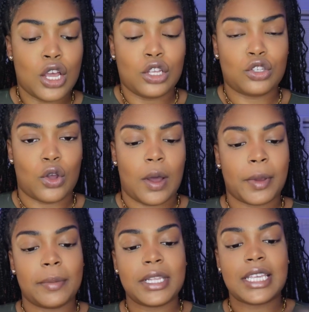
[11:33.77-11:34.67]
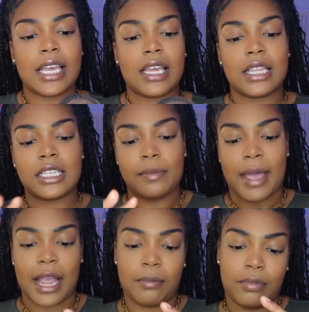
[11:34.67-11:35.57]
So I'm going to be taking this
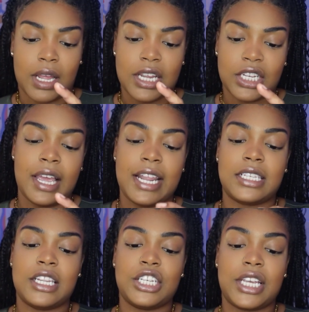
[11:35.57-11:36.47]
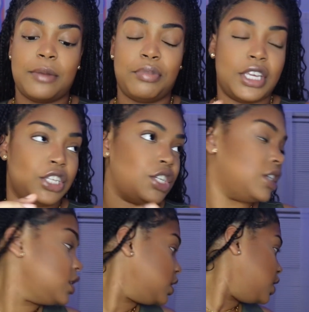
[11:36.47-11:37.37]
MAC blush, and it's in the shade Peaches.